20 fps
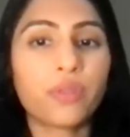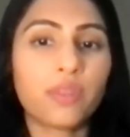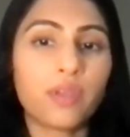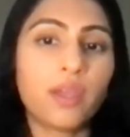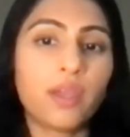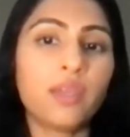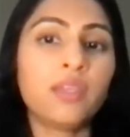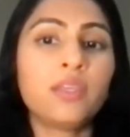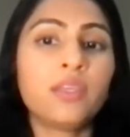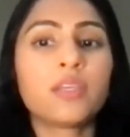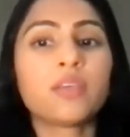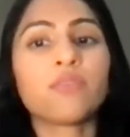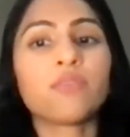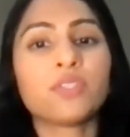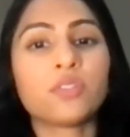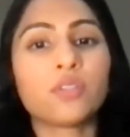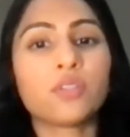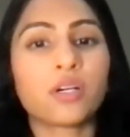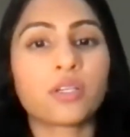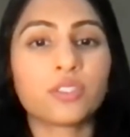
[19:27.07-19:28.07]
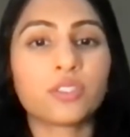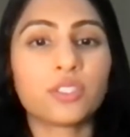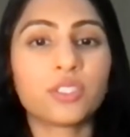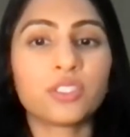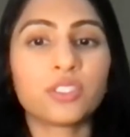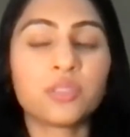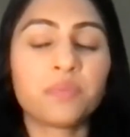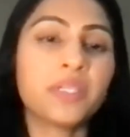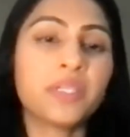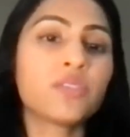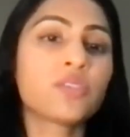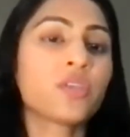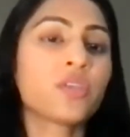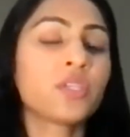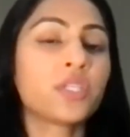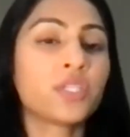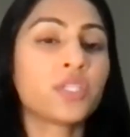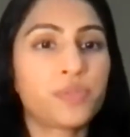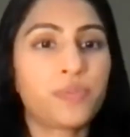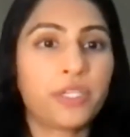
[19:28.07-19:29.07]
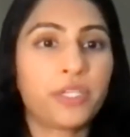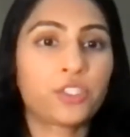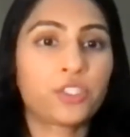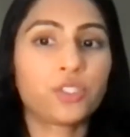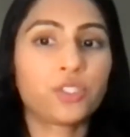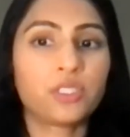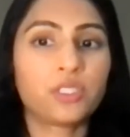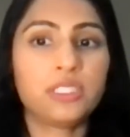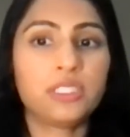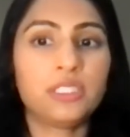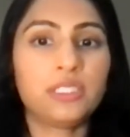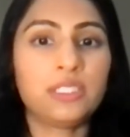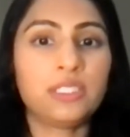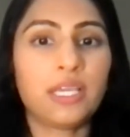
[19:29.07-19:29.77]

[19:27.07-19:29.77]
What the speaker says: any given doctor depends on their specialty